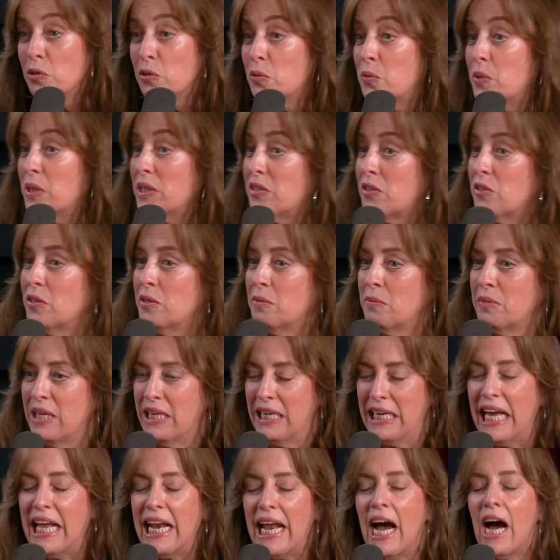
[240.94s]
the whistle and I'm like,
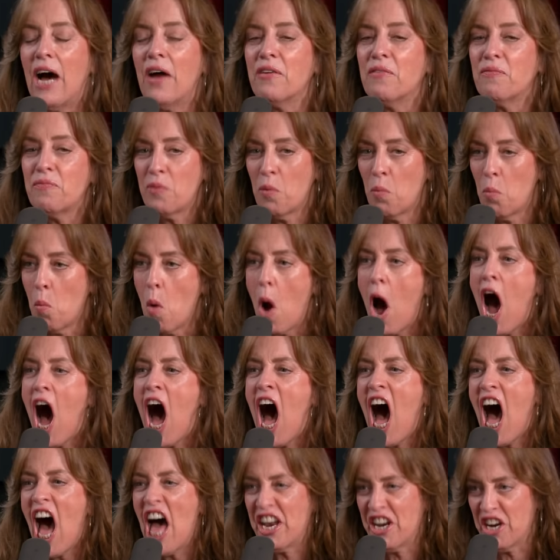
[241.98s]
get out of the
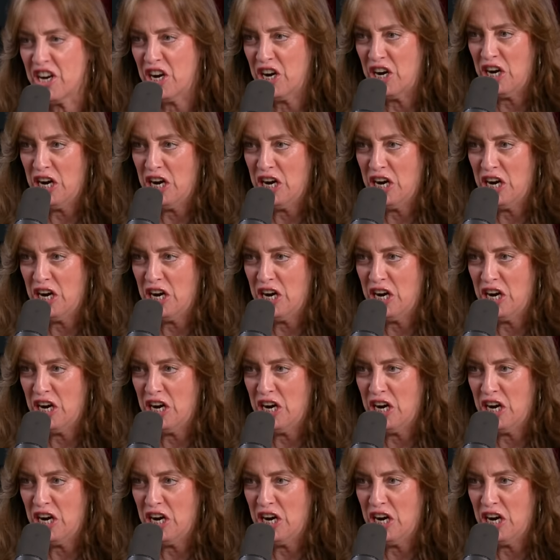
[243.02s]
water.